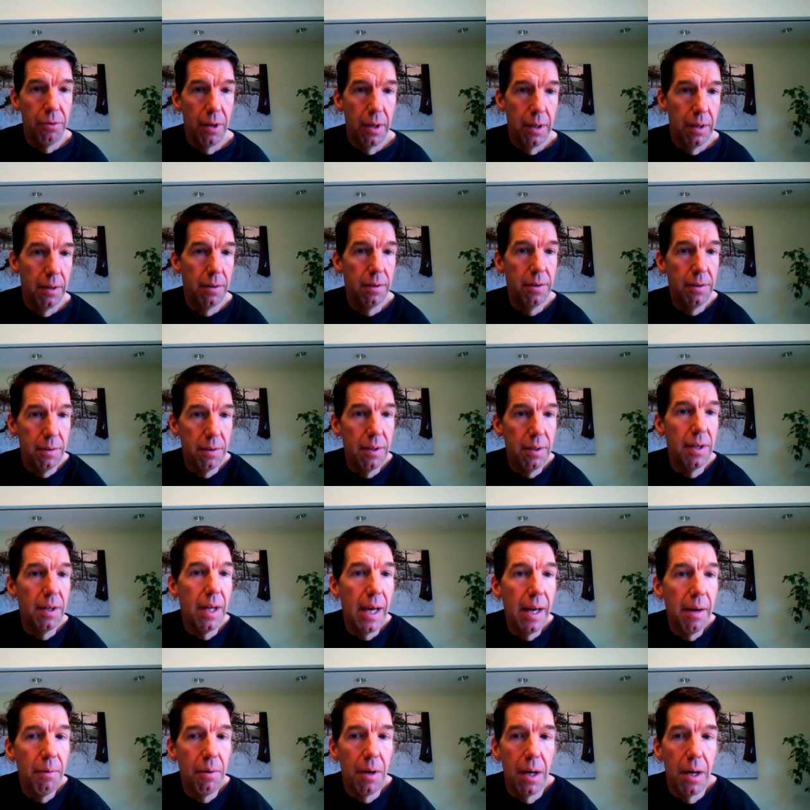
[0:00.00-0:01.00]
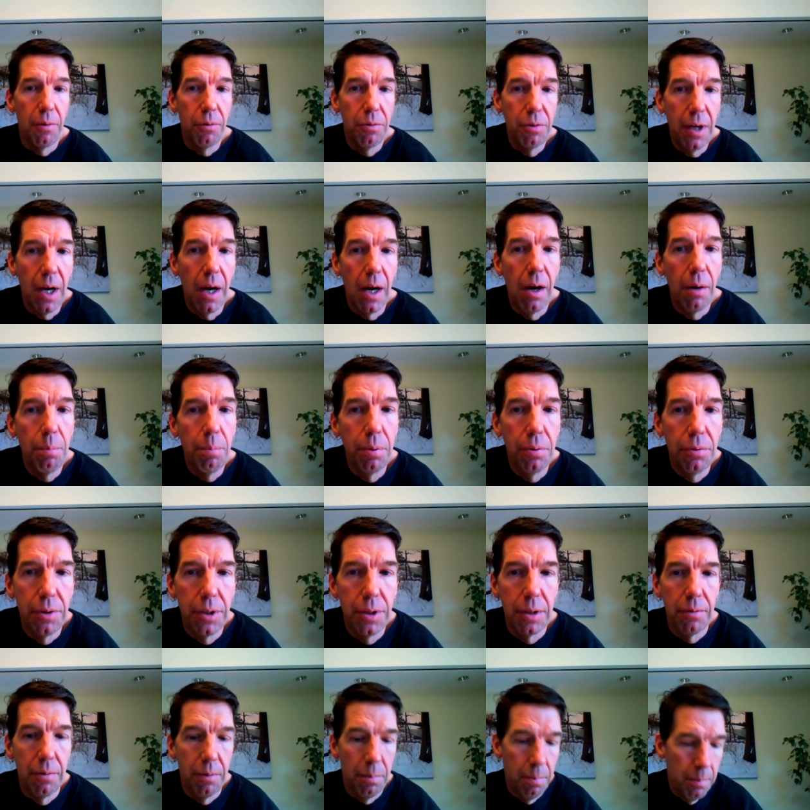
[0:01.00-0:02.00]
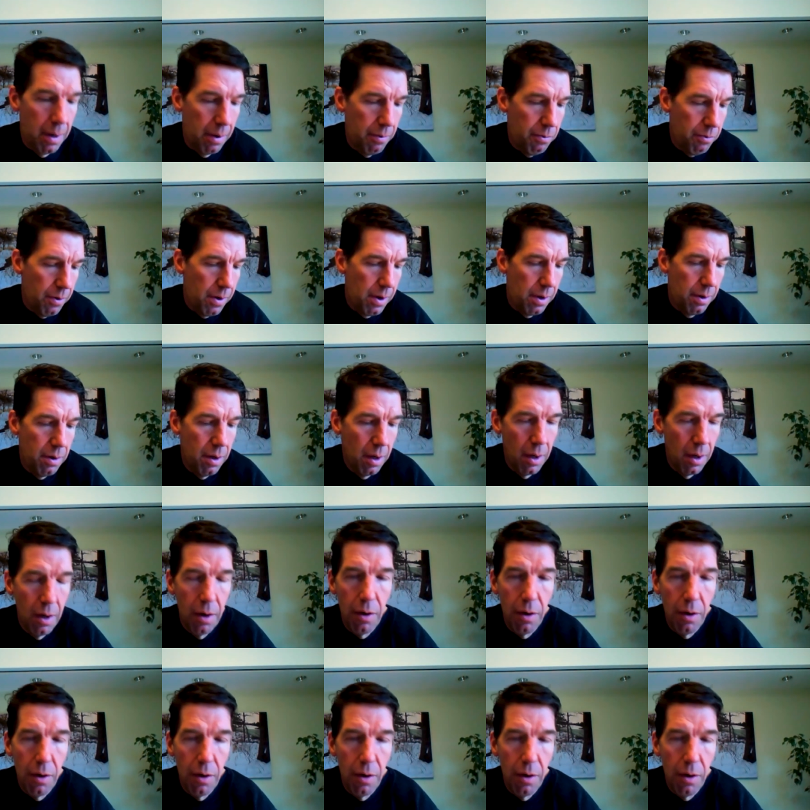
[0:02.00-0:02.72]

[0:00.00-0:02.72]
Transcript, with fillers: And today, when I was carpooling with my friend